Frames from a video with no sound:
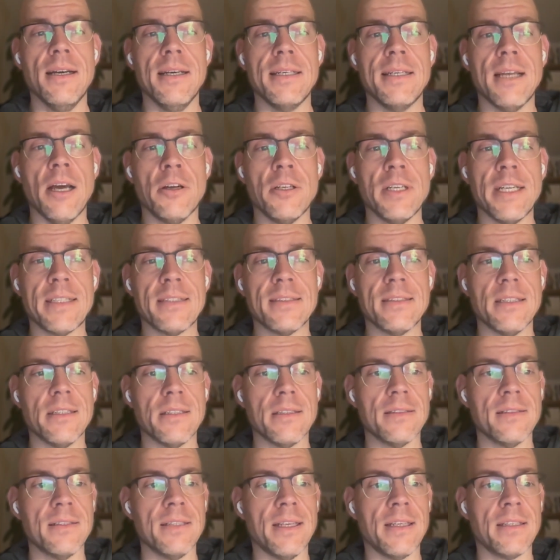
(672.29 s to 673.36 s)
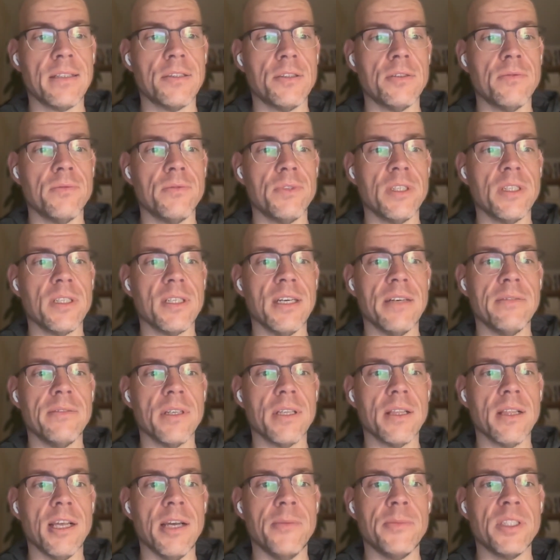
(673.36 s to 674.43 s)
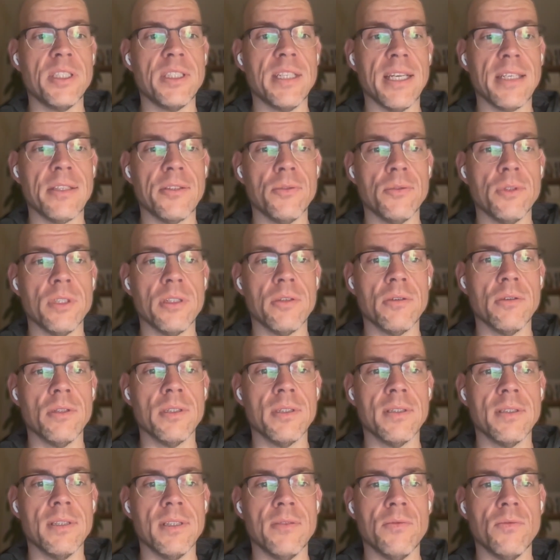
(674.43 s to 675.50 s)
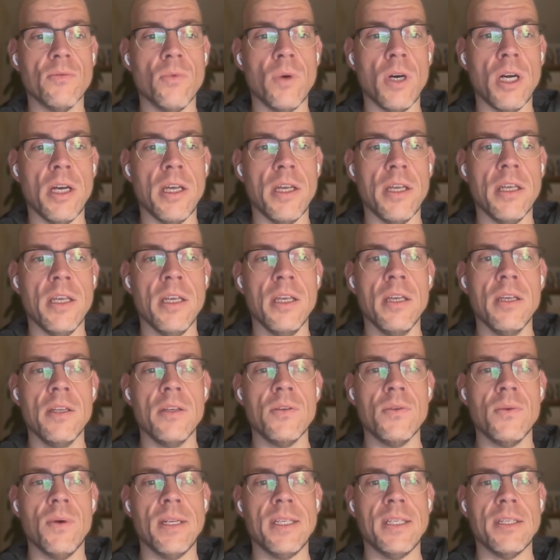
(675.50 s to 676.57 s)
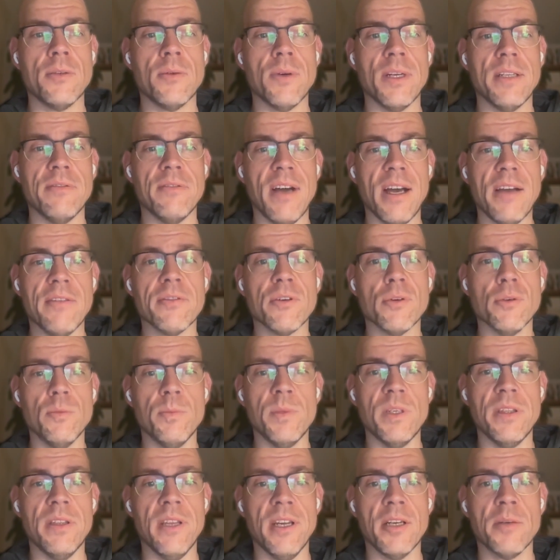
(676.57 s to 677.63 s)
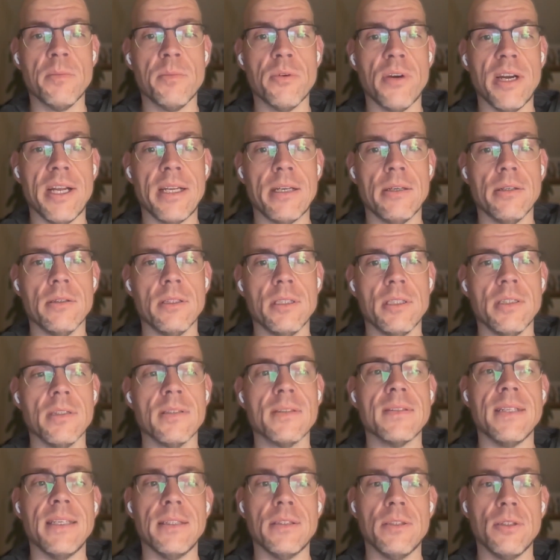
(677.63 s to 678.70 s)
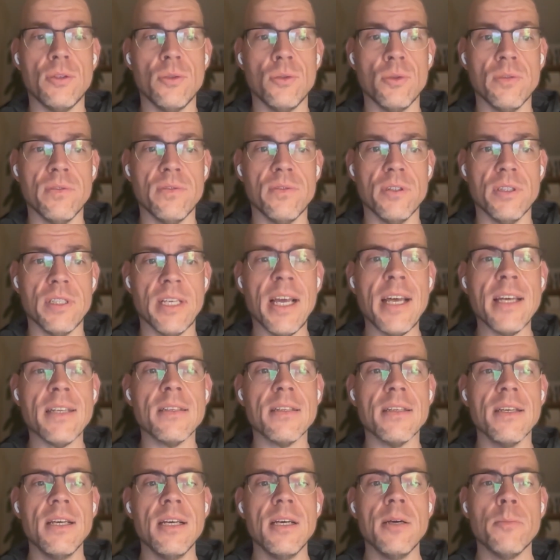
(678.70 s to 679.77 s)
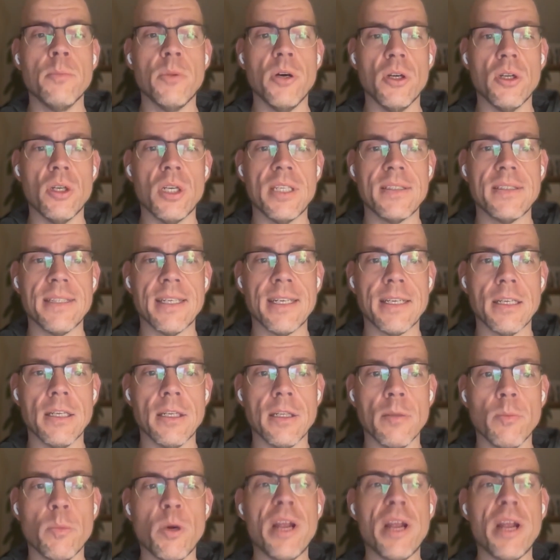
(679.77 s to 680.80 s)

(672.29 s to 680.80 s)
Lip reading: In our next section, we'll cover climate tech unicorns and why 2025 could be their breakout year. Stay tuned for that, but let's take a little